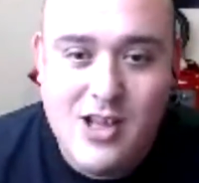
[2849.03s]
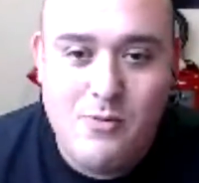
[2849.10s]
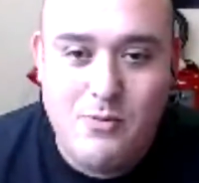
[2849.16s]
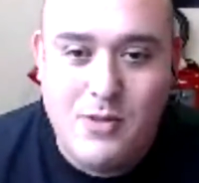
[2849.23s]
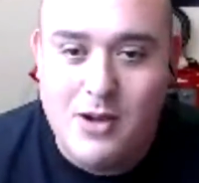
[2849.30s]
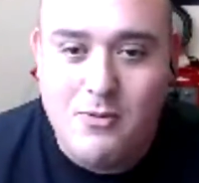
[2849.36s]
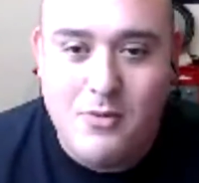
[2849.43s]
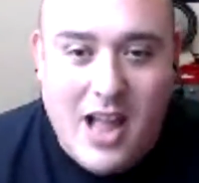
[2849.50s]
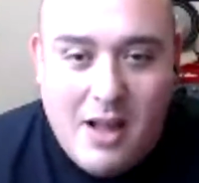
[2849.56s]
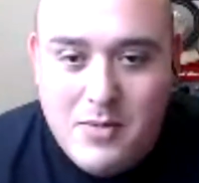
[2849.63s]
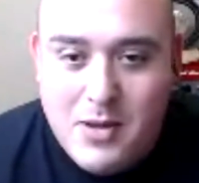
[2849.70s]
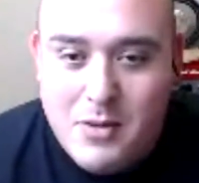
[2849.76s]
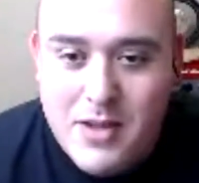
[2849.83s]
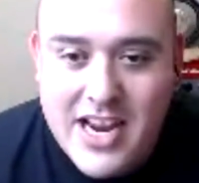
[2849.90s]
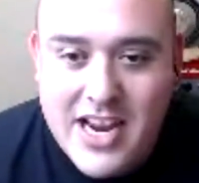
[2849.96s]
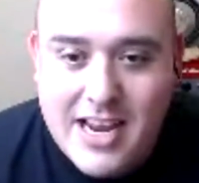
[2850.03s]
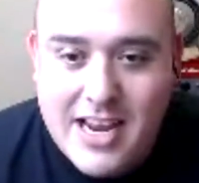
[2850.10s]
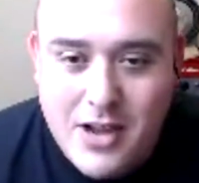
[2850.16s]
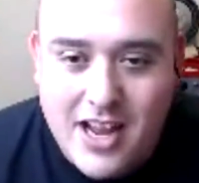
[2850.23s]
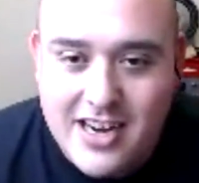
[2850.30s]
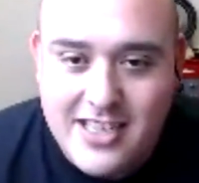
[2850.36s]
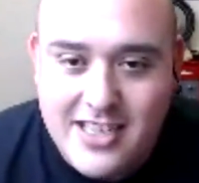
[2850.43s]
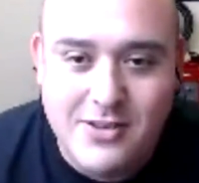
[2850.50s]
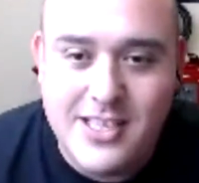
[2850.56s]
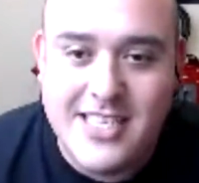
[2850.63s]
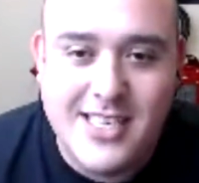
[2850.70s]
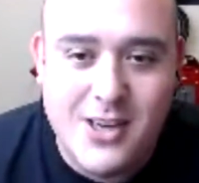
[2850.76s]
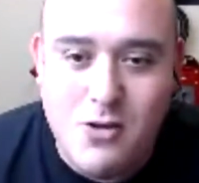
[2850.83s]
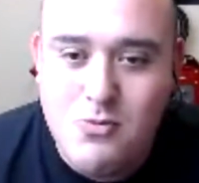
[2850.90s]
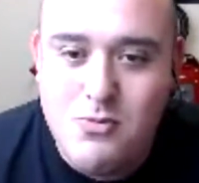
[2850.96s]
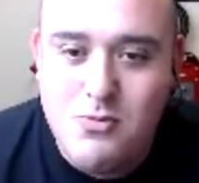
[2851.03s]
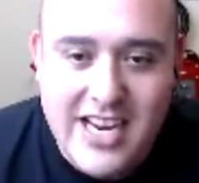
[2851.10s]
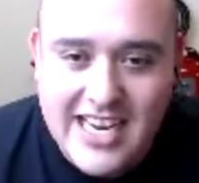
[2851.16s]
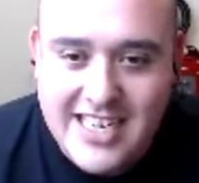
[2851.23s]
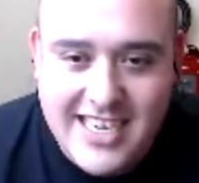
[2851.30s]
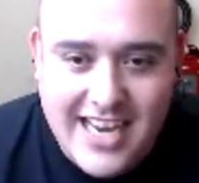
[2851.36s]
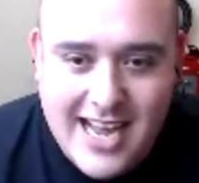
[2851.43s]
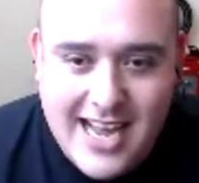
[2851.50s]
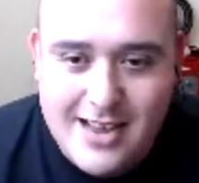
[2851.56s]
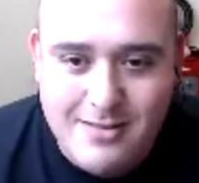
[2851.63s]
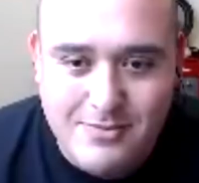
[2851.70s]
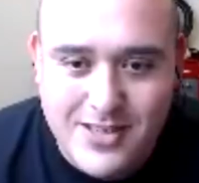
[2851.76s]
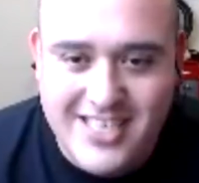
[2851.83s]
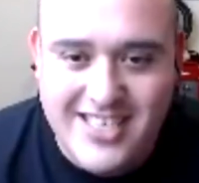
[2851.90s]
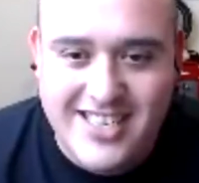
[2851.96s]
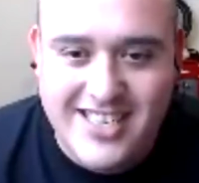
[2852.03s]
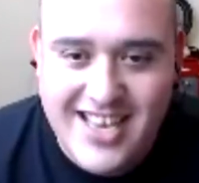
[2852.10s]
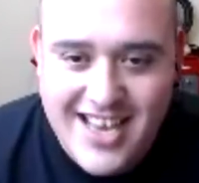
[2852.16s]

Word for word: But I mean, me and him got into it so many times,